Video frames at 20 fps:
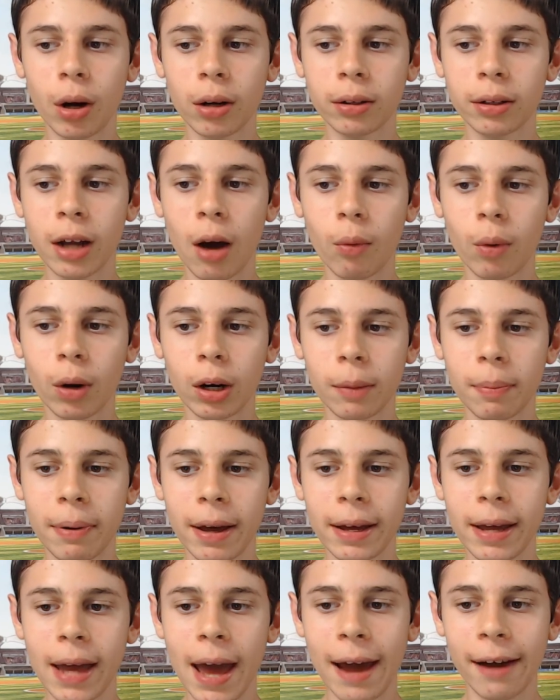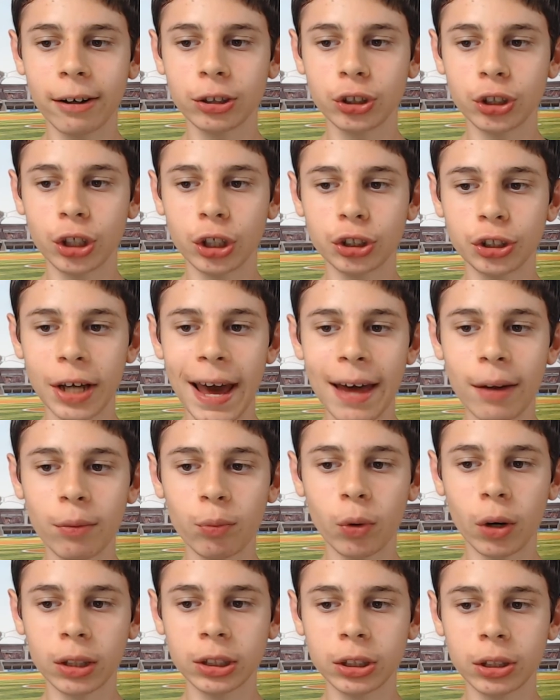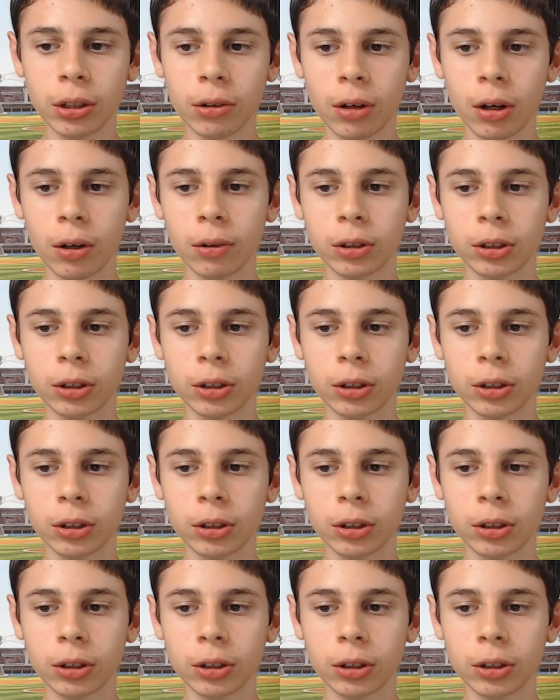not want to pay Aaron Judge and Juan Soto,